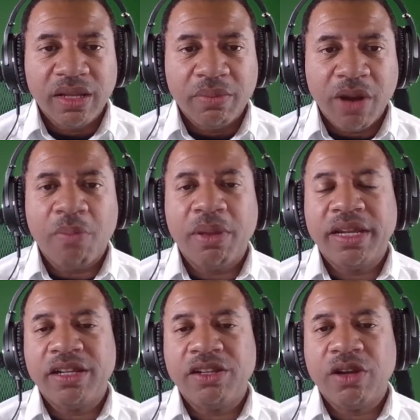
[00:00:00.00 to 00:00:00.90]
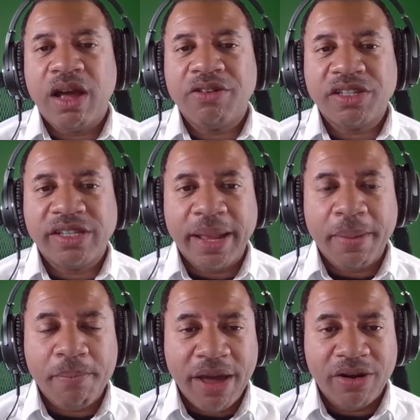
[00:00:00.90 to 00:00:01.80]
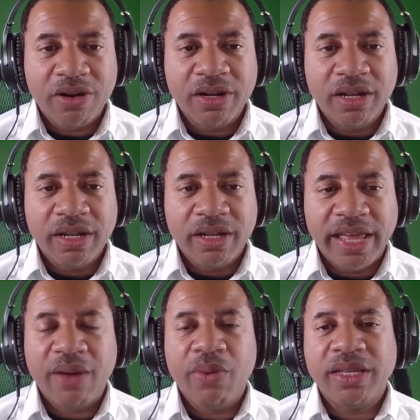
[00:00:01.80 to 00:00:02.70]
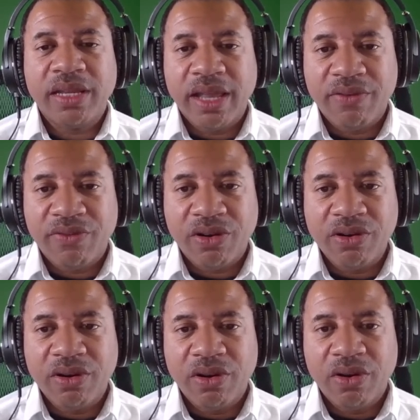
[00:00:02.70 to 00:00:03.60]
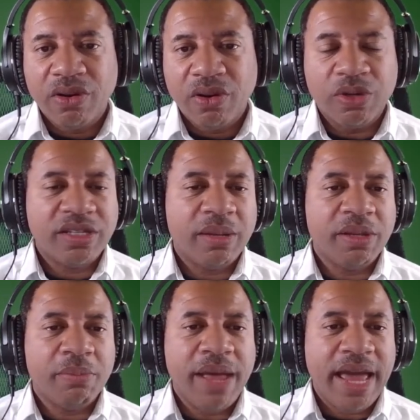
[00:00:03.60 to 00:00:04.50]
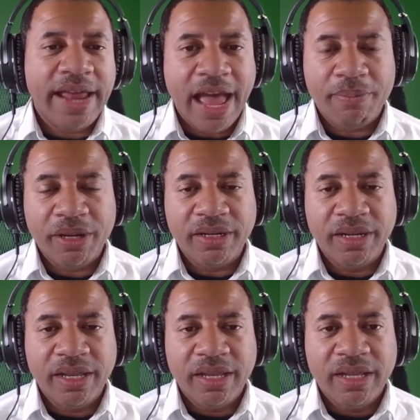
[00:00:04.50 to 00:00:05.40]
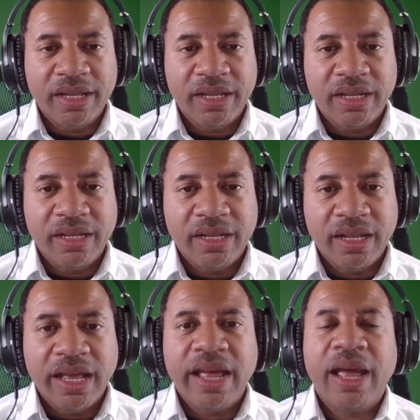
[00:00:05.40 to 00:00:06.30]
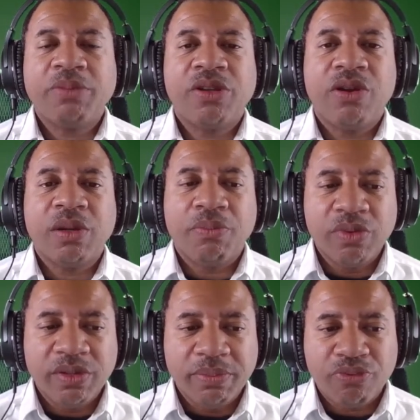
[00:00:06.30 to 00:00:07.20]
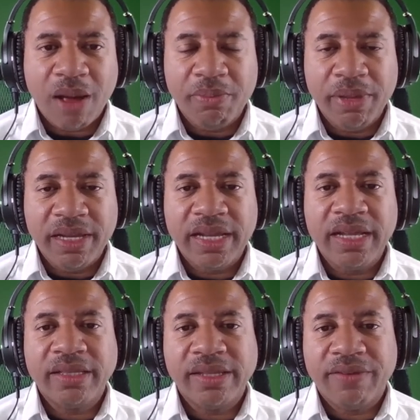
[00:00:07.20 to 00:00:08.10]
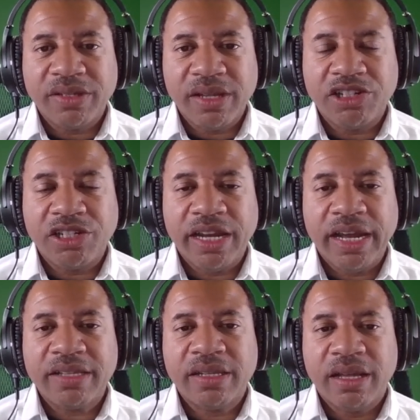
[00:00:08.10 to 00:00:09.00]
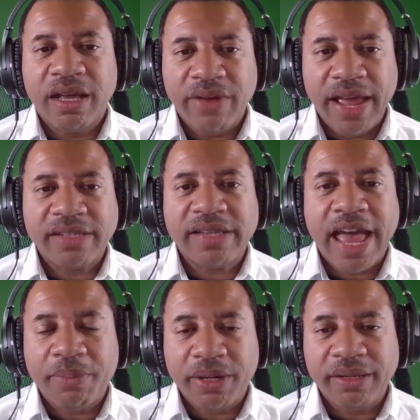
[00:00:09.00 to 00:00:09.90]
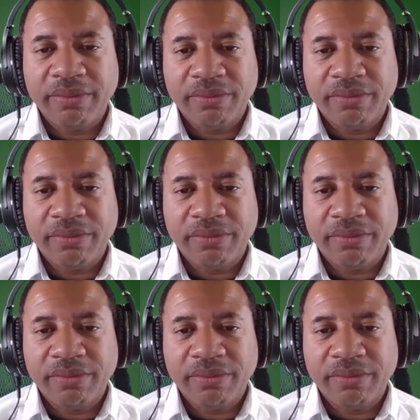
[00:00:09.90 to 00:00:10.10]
But our ability to understand better, can we deliver, or something bad happen, helps on the probability of a chance of X happening.